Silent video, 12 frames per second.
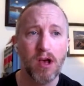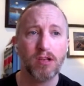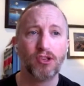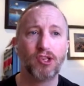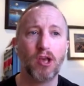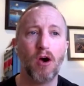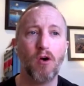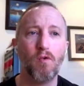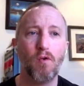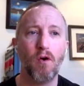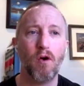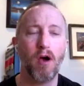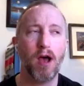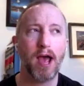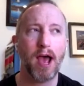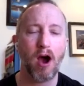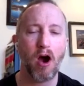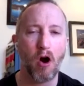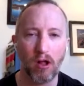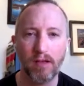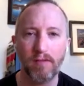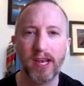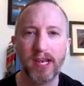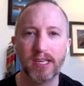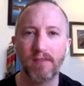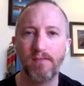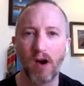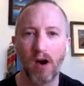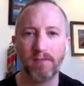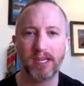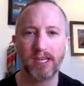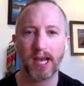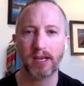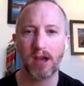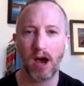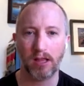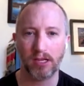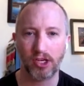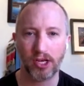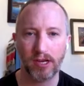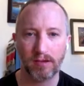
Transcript: So all of it is involving technology,